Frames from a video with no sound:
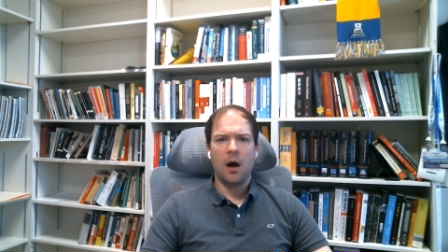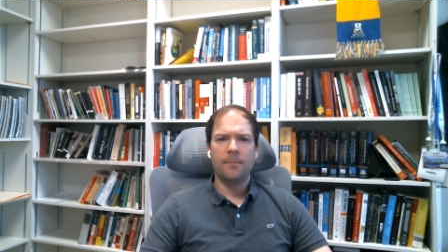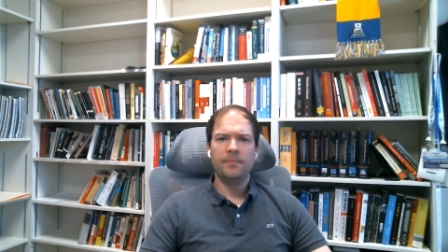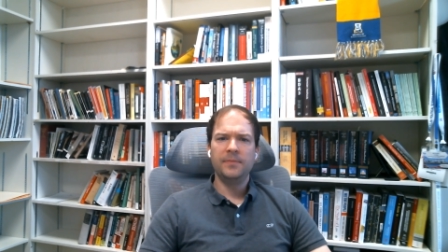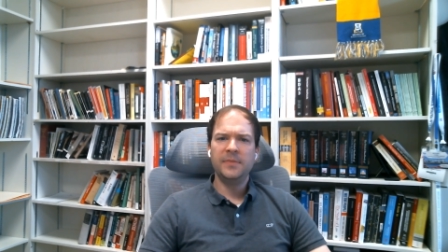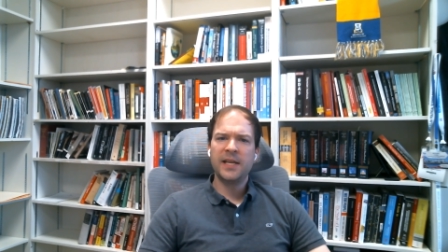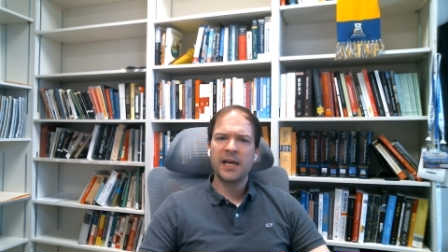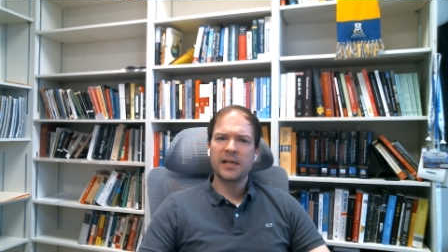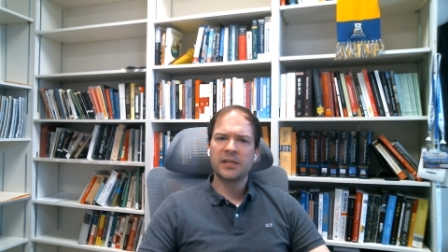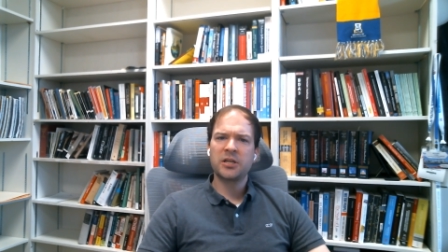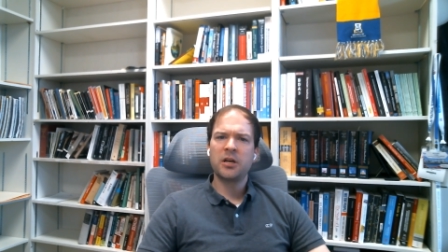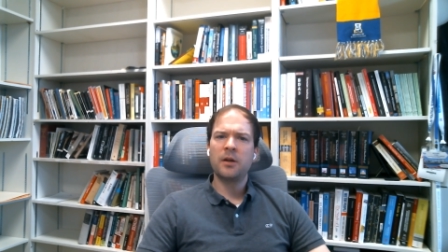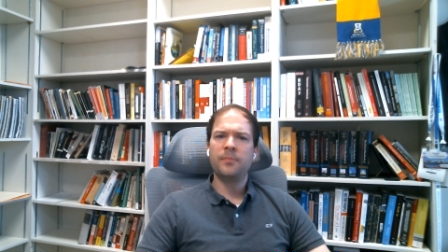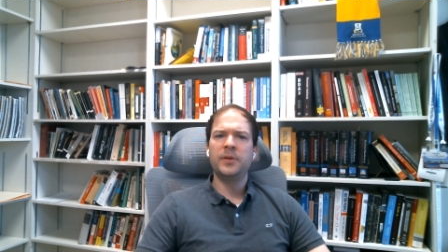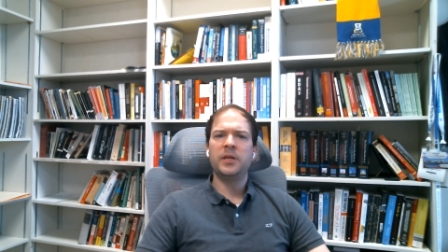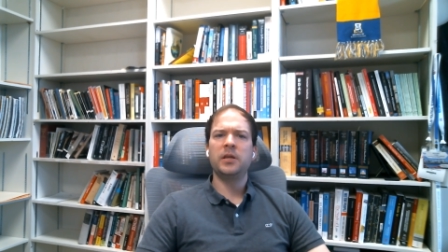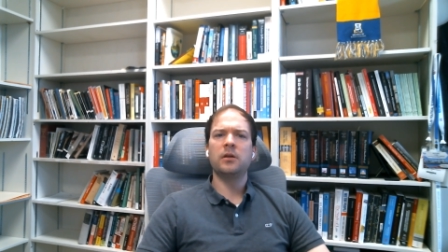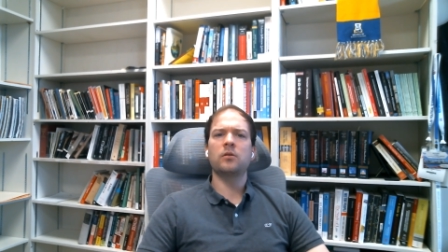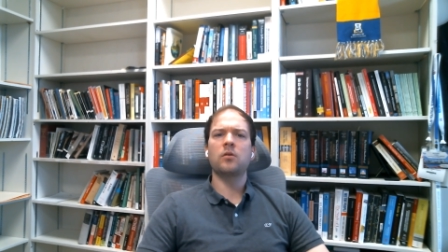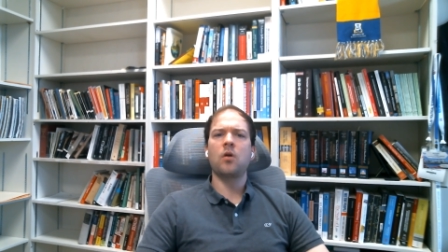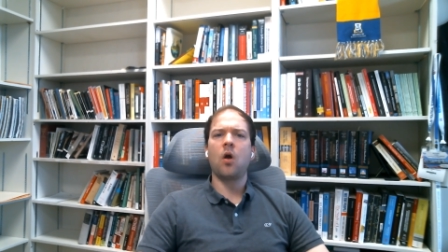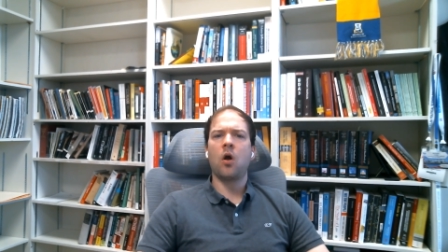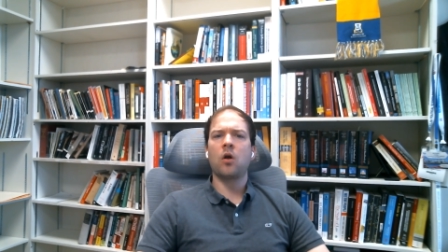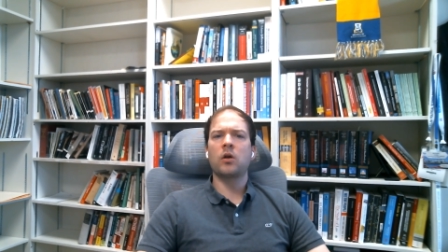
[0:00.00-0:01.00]
Next up
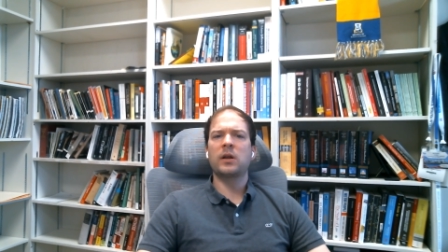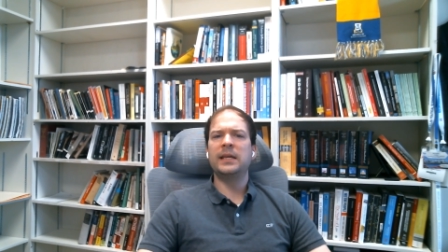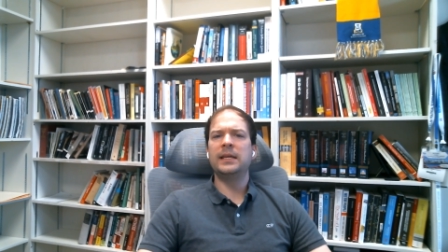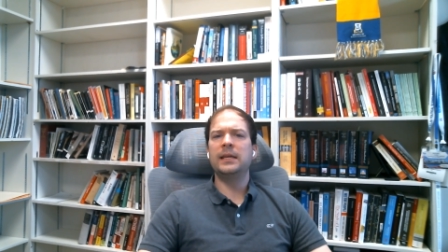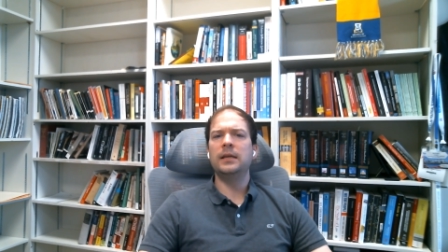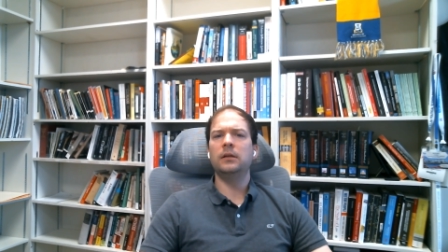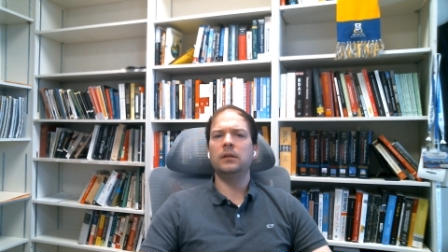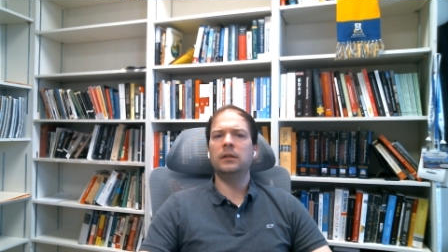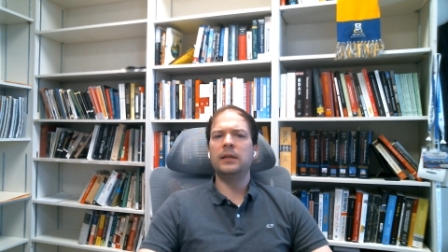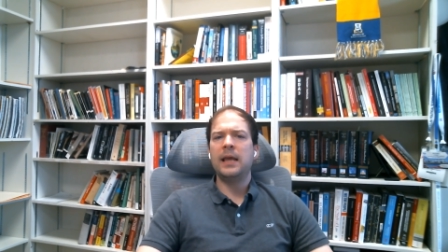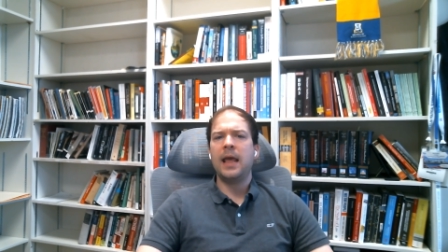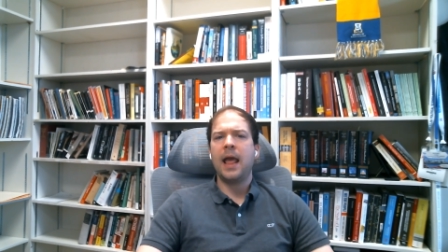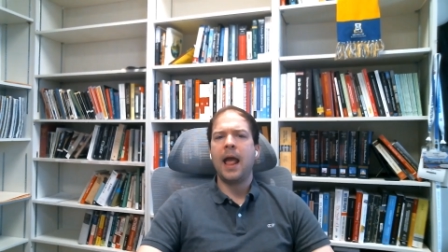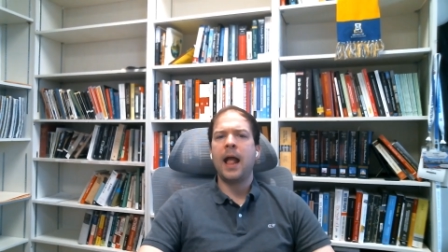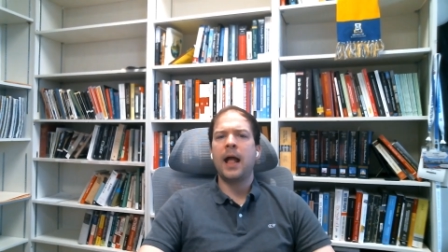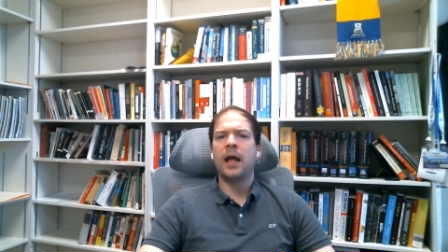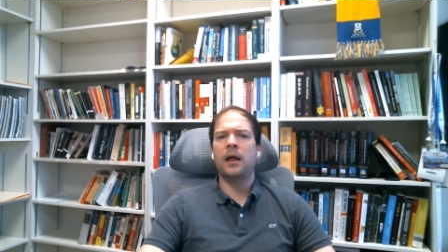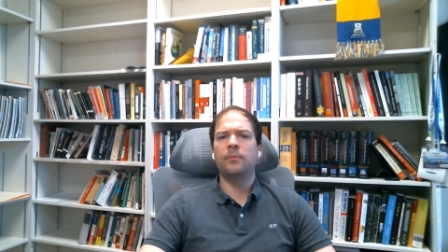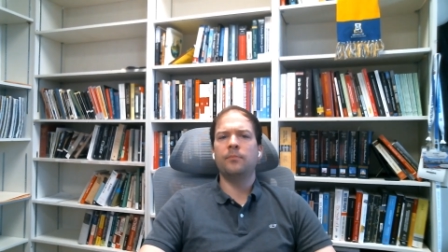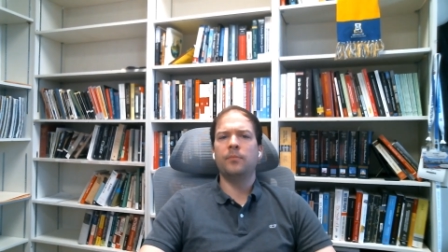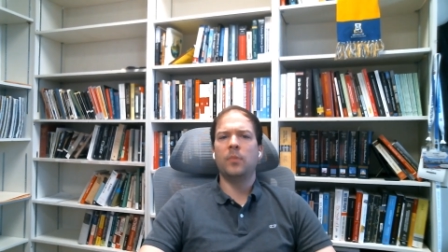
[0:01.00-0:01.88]
here are Healy and